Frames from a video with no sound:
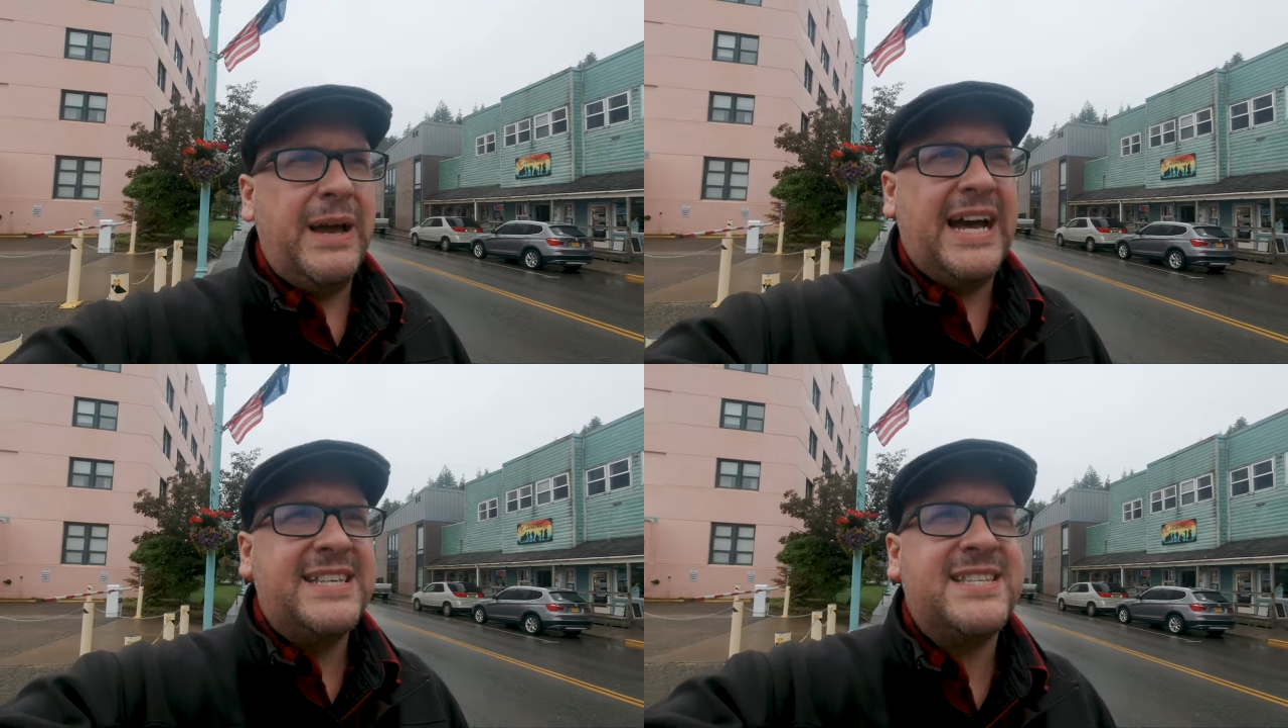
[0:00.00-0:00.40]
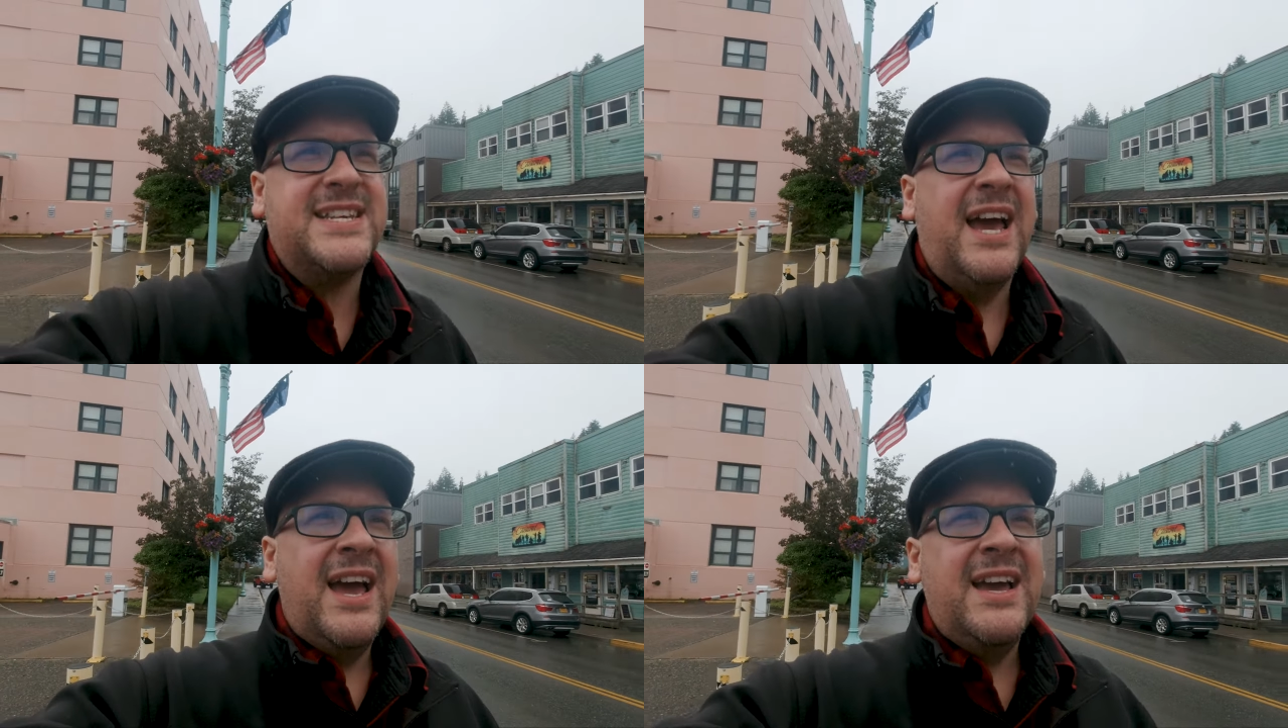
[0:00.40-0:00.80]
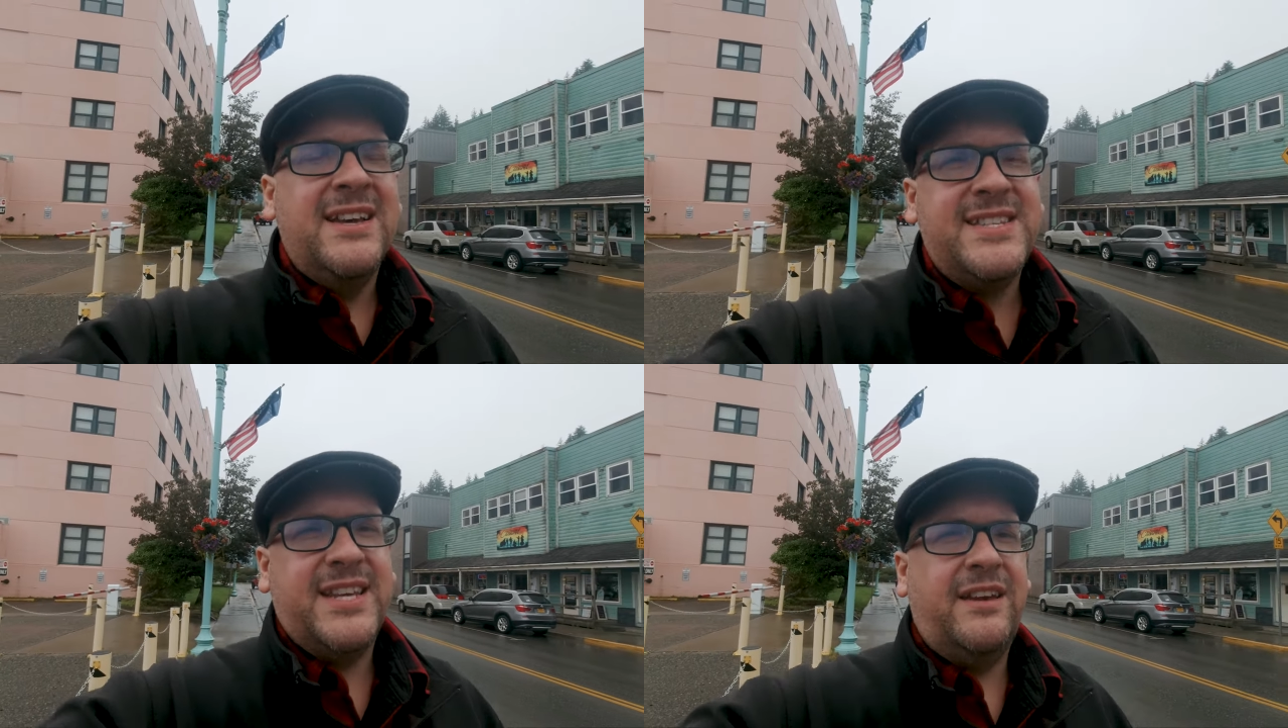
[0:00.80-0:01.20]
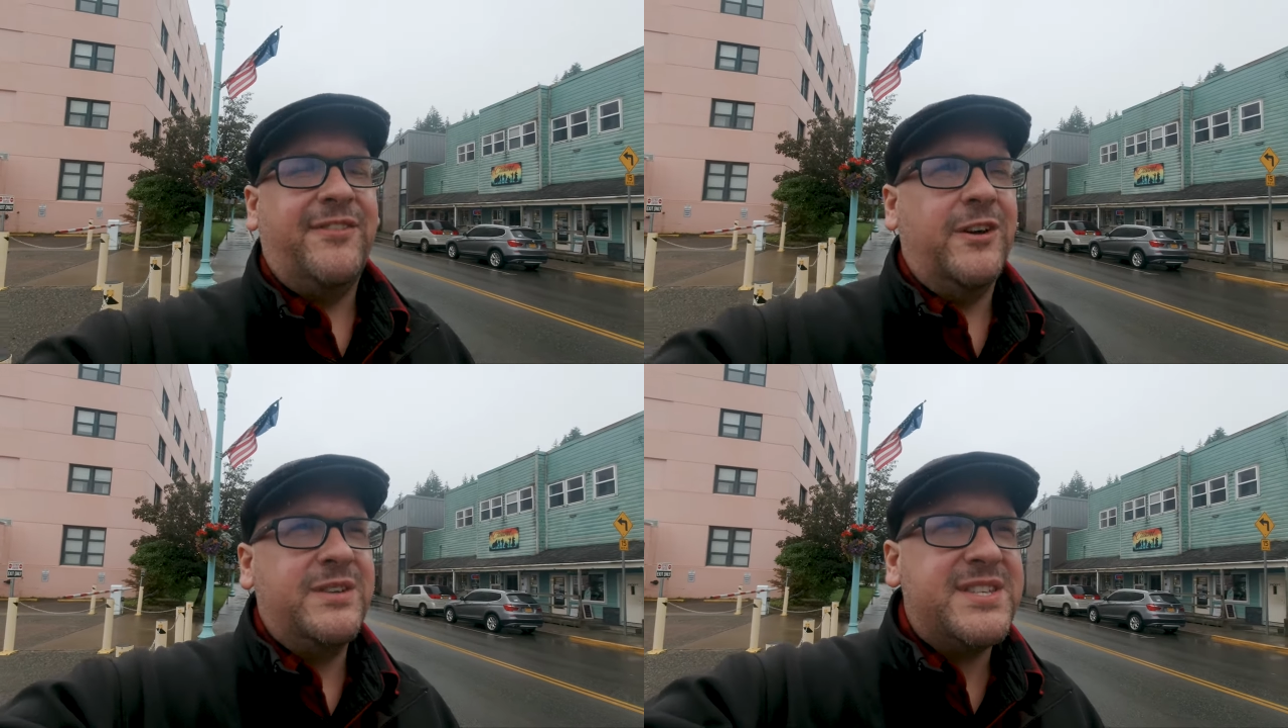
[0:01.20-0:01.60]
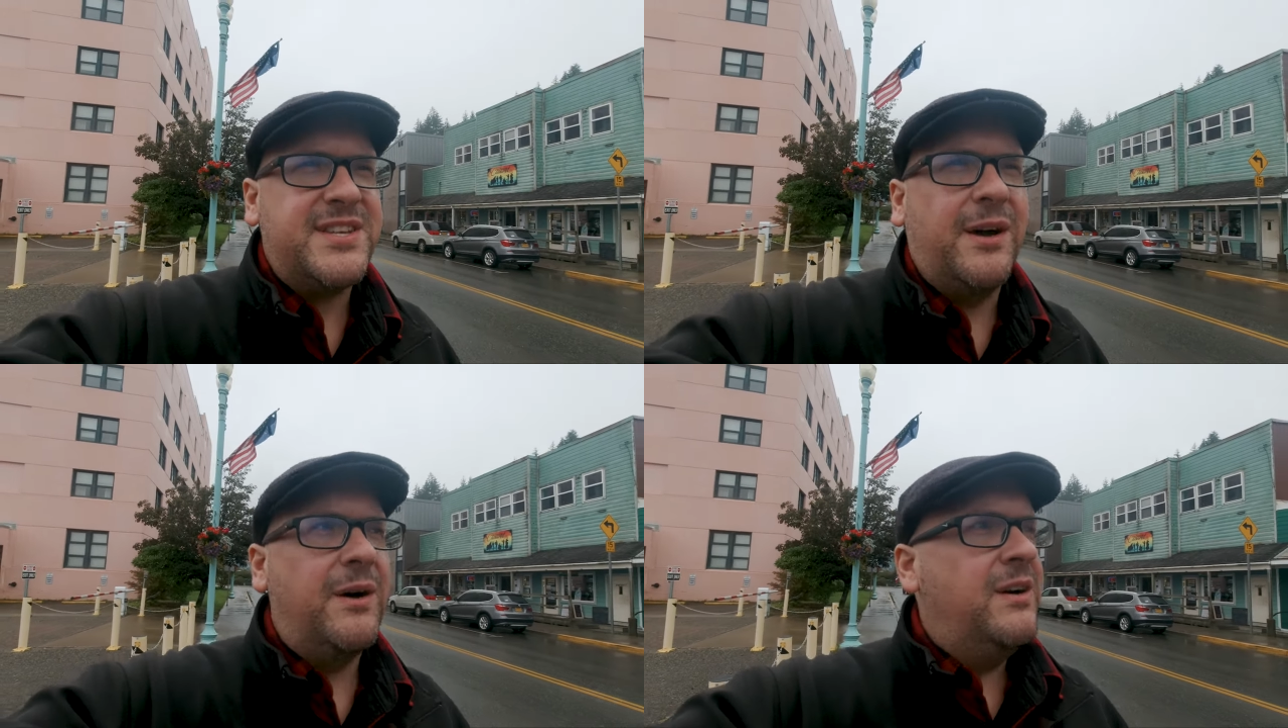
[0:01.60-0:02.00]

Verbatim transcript: best seafood, so